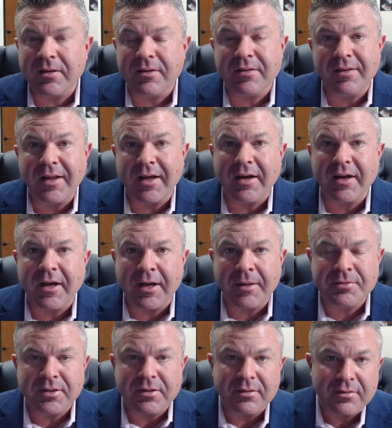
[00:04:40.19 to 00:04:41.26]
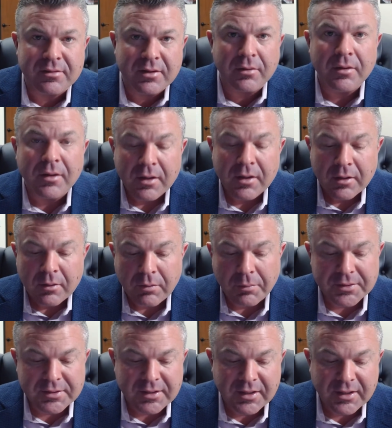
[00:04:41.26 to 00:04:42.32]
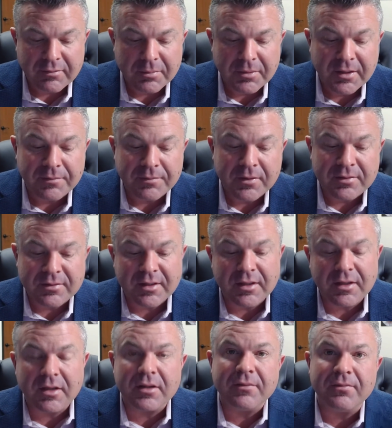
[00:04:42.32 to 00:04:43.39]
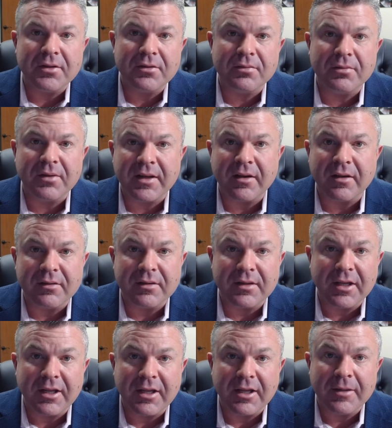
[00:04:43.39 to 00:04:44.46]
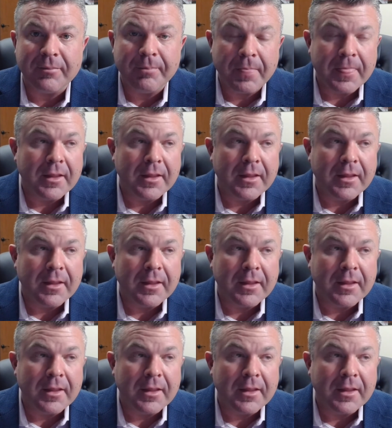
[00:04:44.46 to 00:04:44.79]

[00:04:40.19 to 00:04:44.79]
There's a lot of options. So what we're telling everybody, if you're sitting on the fence right now and thinking,